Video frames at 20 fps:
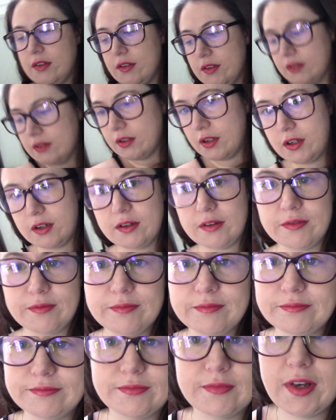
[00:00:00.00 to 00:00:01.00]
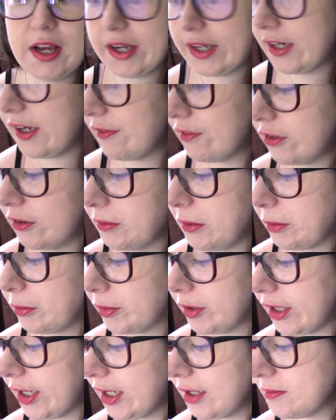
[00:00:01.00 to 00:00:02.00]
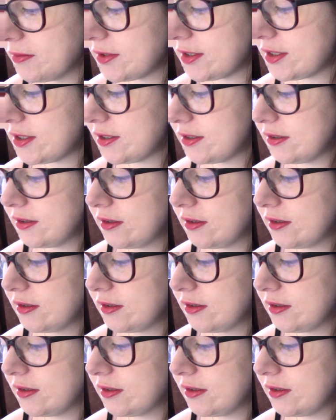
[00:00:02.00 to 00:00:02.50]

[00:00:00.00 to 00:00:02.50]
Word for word: can never remember names.